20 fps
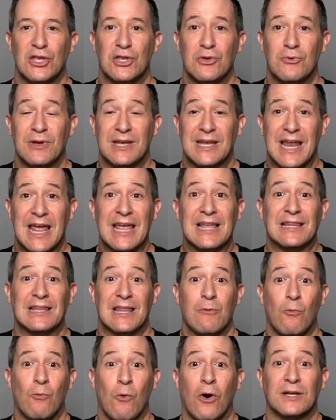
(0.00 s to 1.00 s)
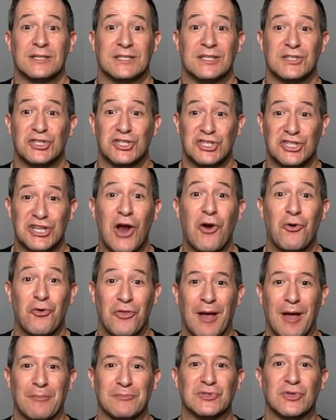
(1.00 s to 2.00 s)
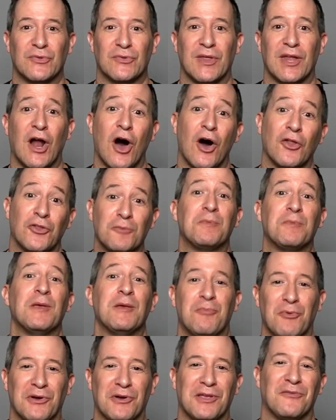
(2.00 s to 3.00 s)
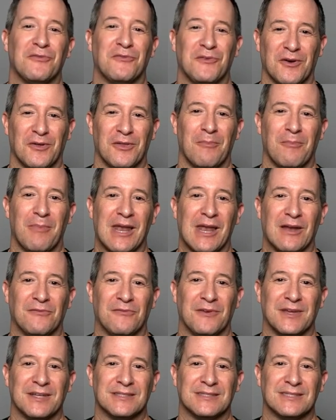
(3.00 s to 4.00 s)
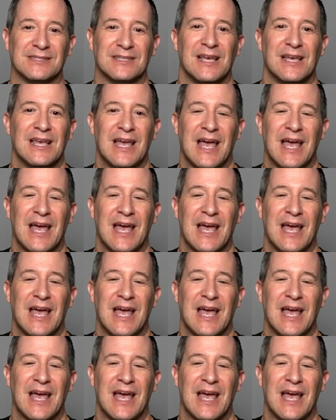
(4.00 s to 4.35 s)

you innately want to share them so that other people can feel the benefits.